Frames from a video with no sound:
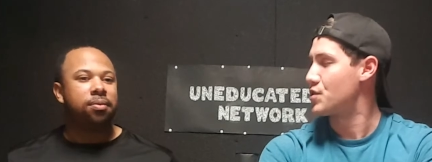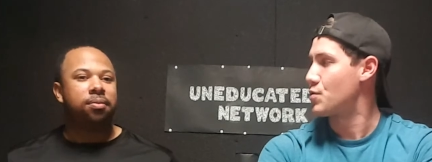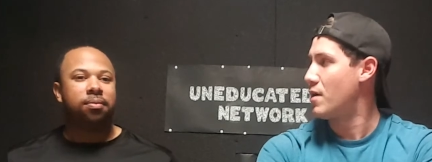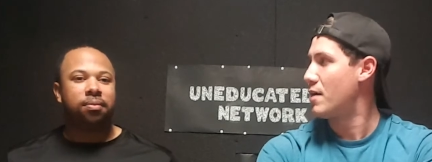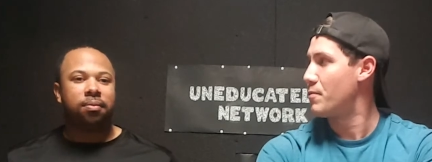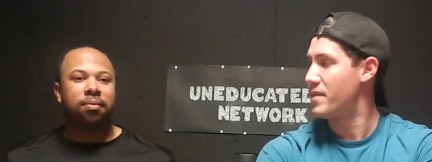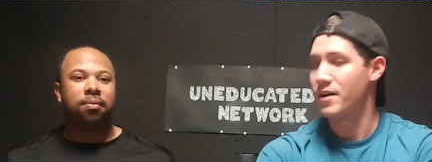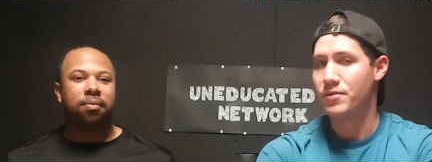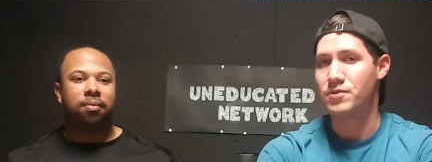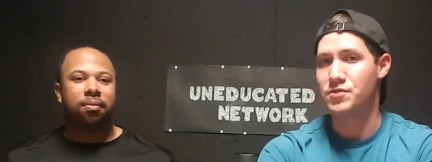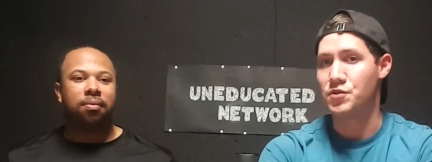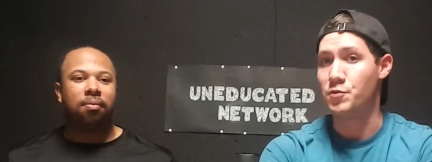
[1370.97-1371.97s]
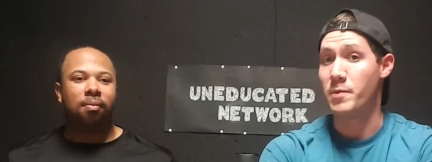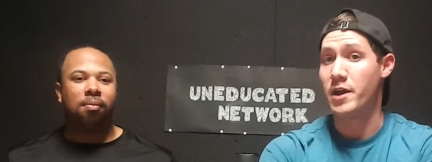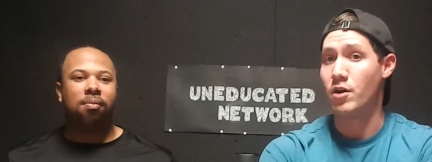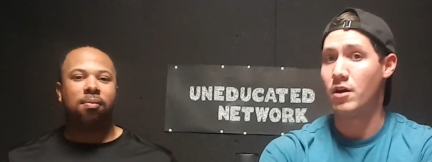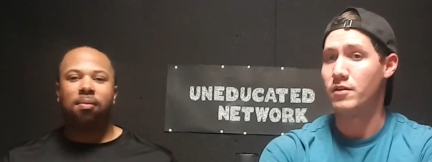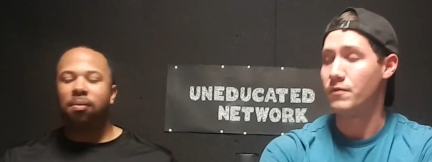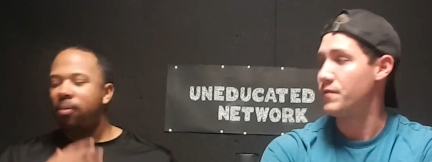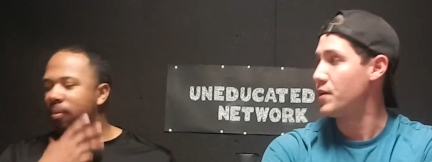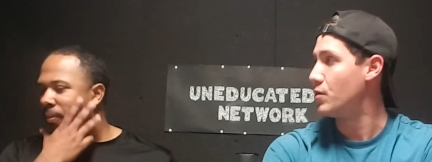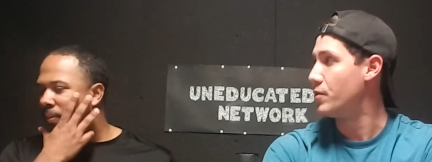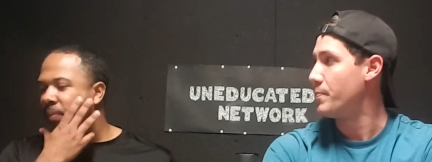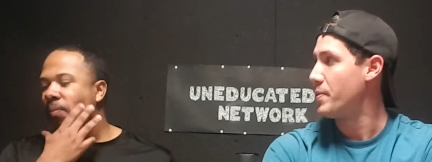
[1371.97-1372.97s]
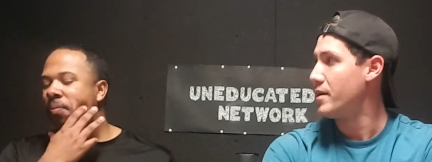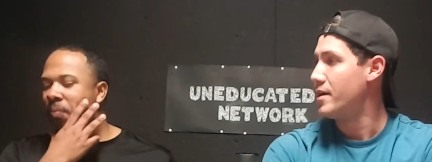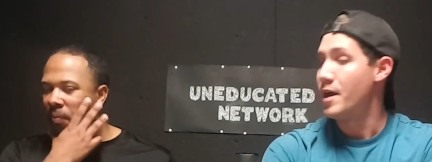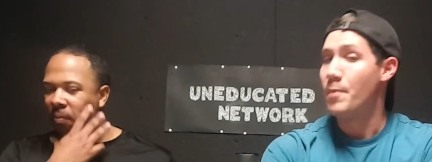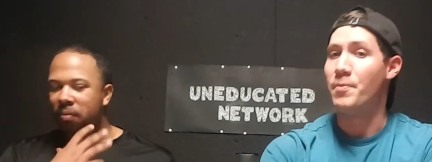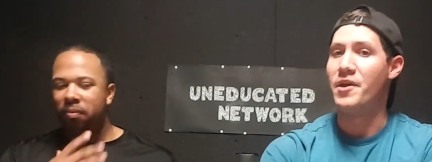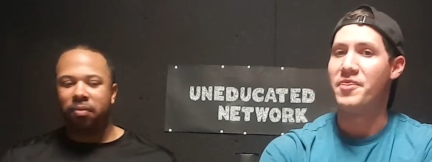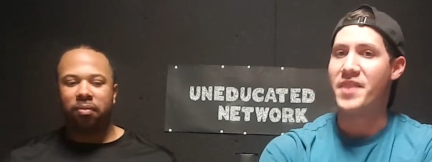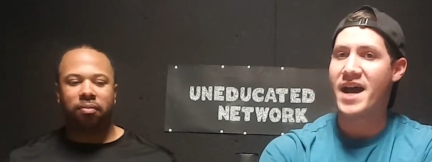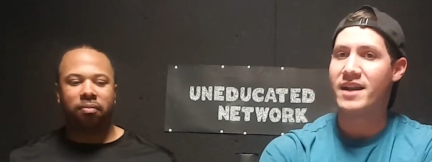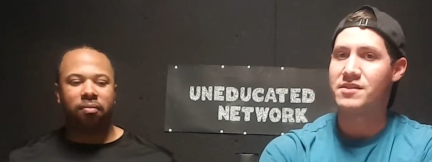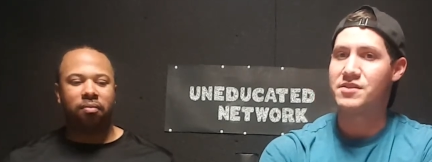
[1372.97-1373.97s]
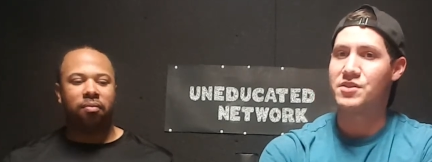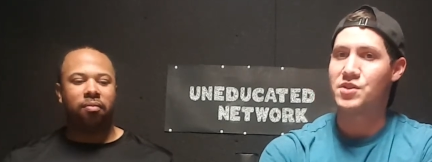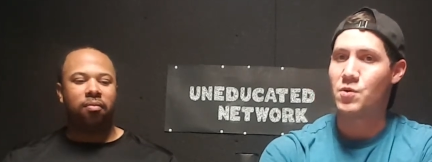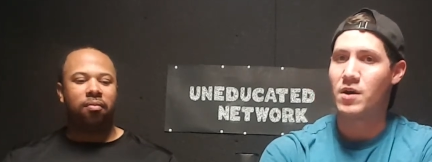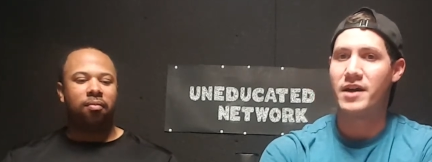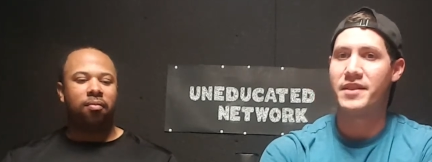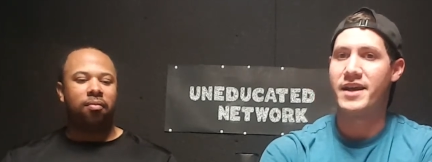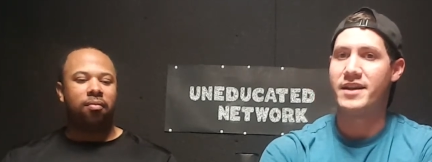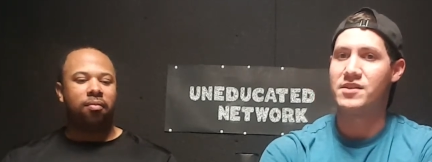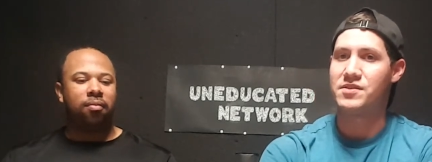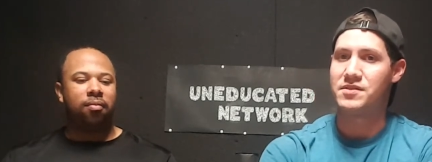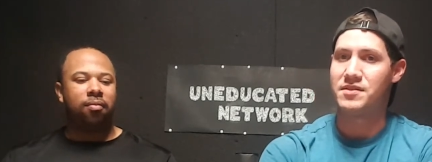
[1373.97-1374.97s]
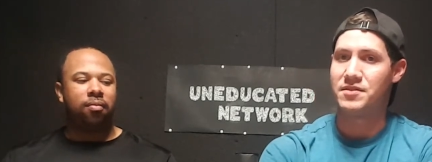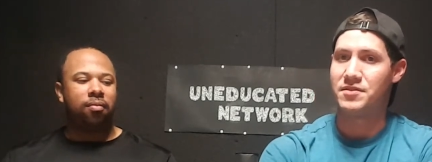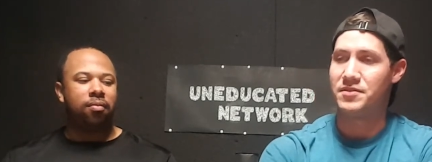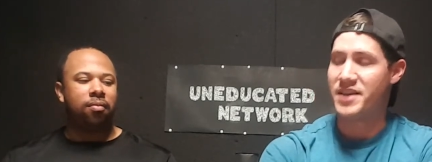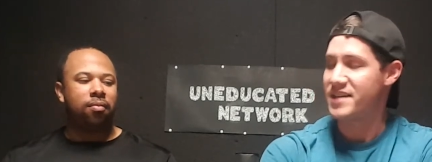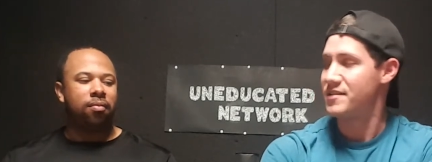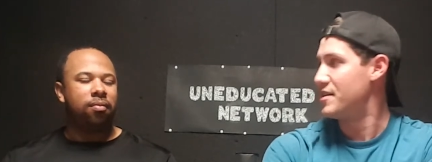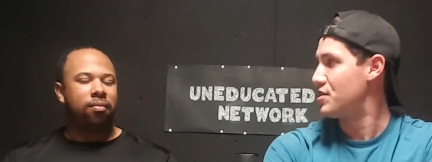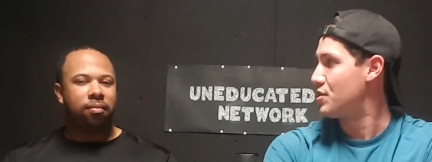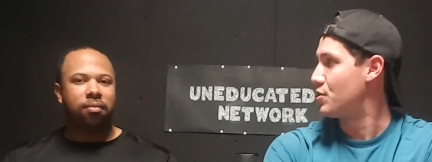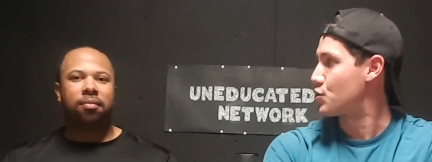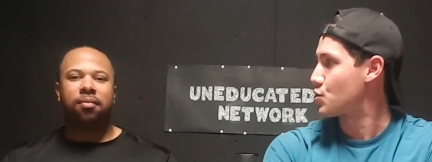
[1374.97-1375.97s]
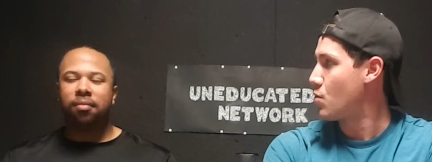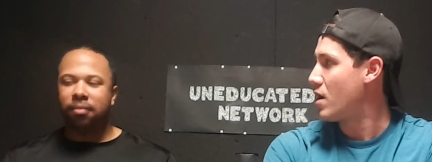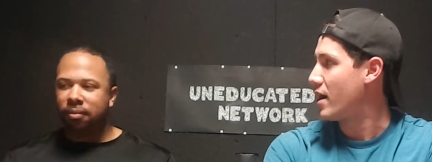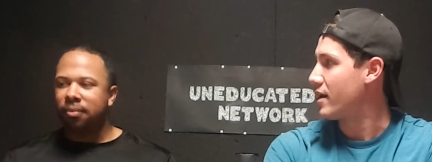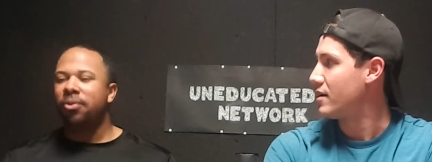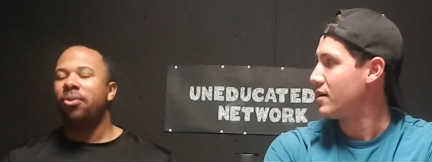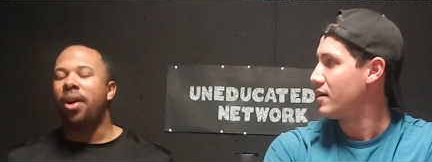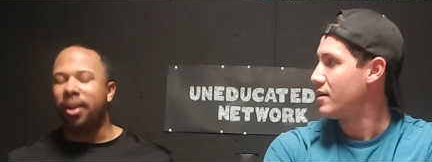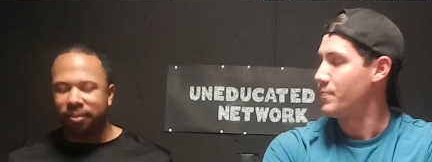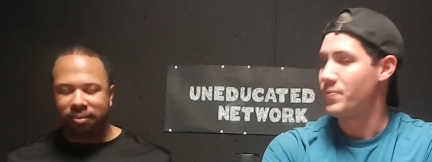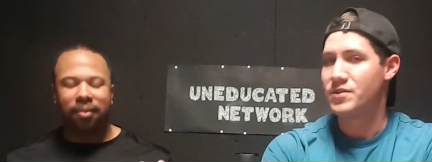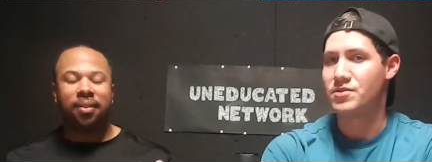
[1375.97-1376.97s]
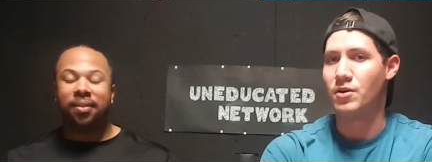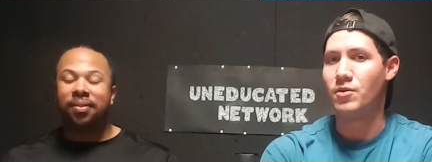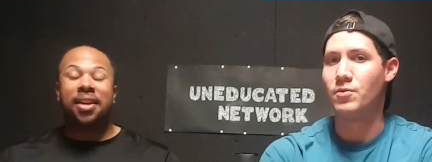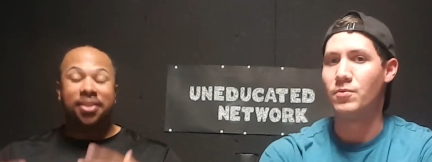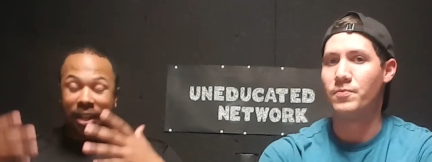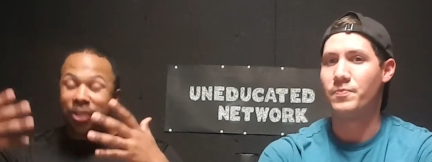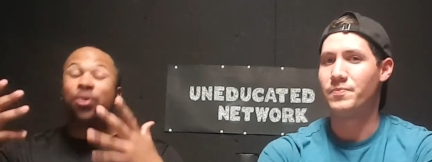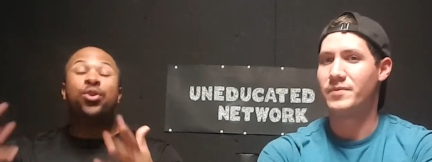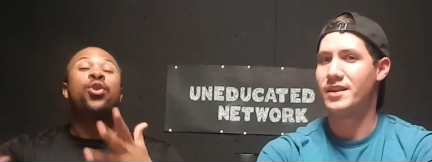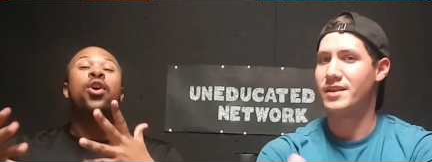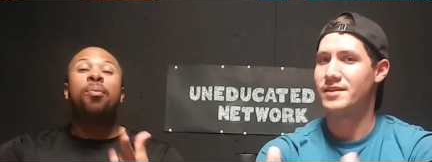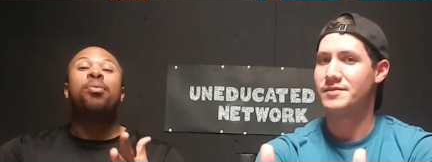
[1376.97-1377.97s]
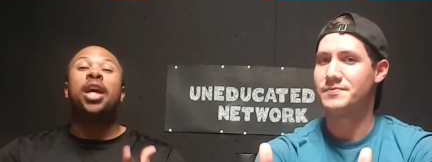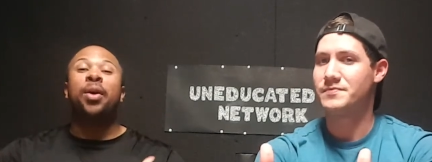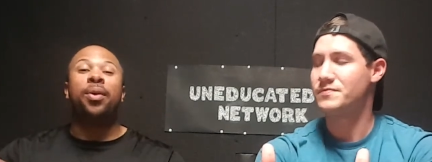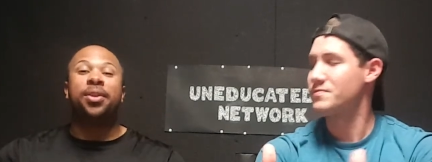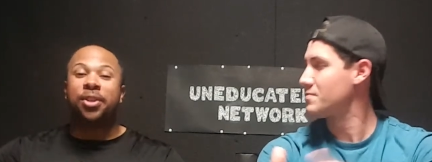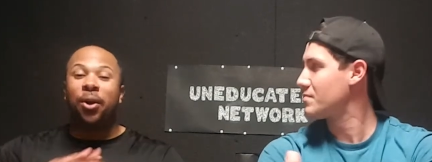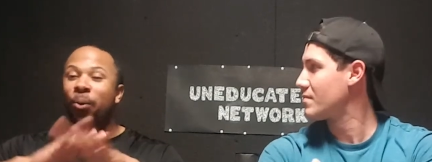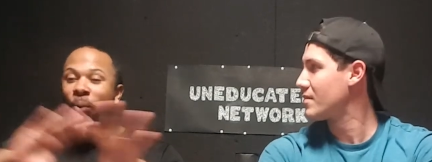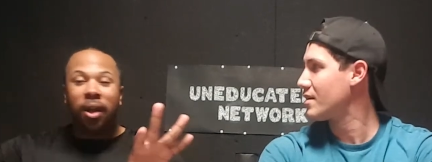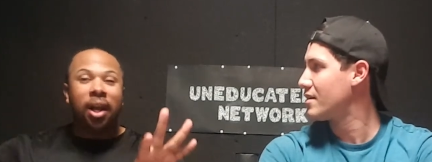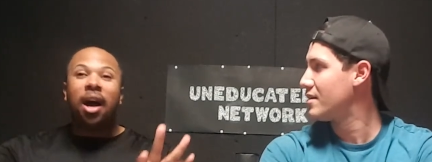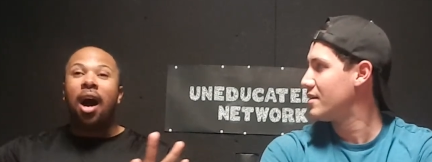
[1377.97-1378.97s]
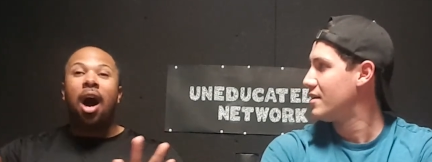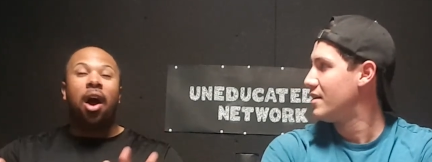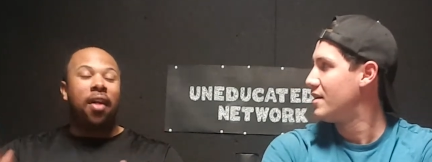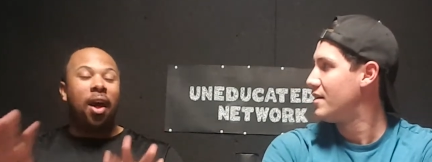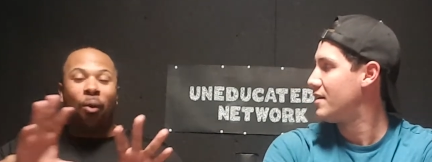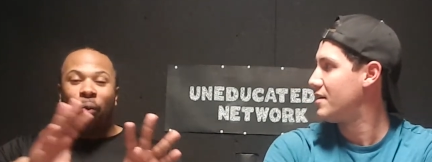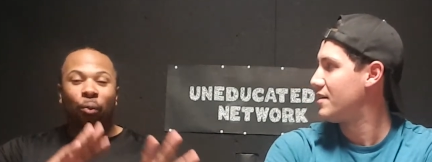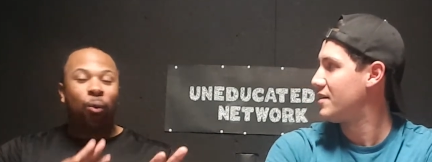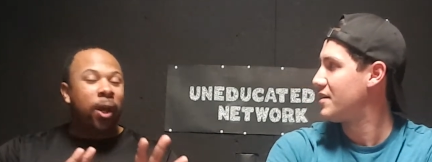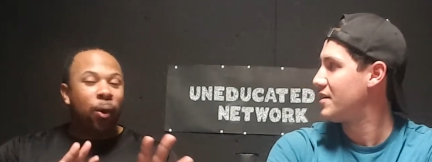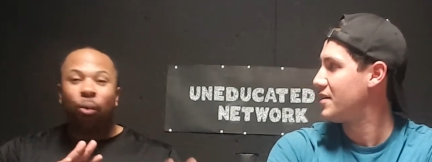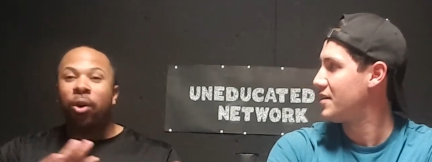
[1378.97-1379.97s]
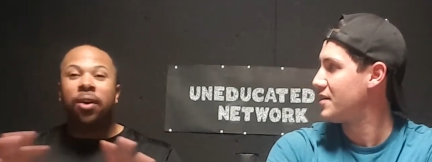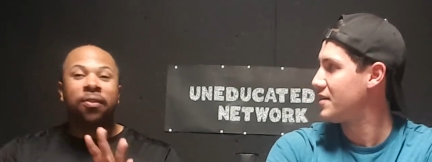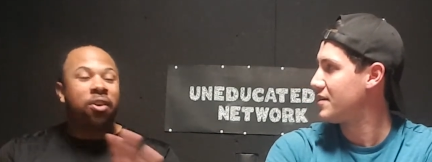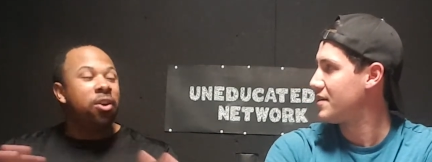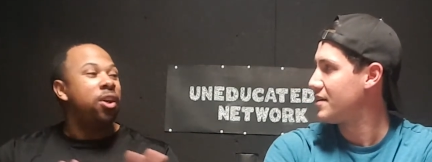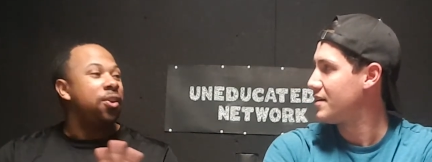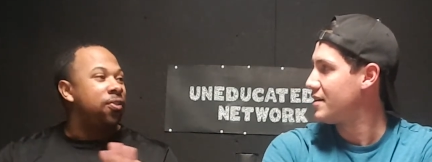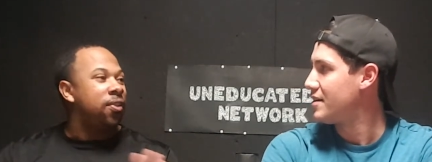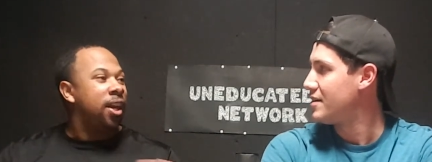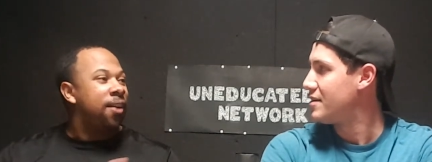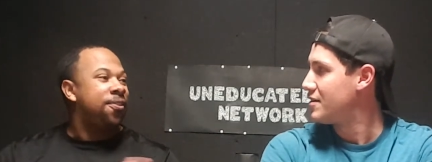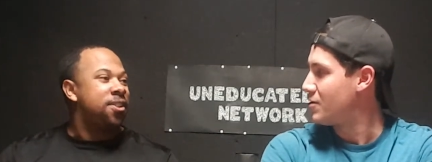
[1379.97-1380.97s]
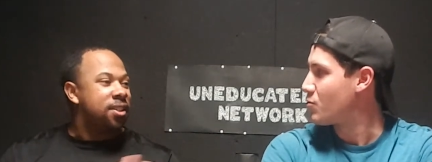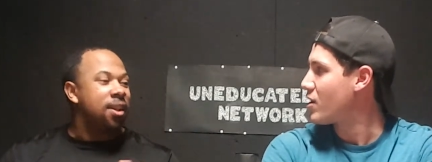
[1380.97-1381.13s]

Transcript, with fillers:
Speaker 1: squad without those two men on the field. But that is the squad that is that's this year's squad. Right.
Speaker 2: So that's that's who you're gonna play with. So all that would have, could have, if stuff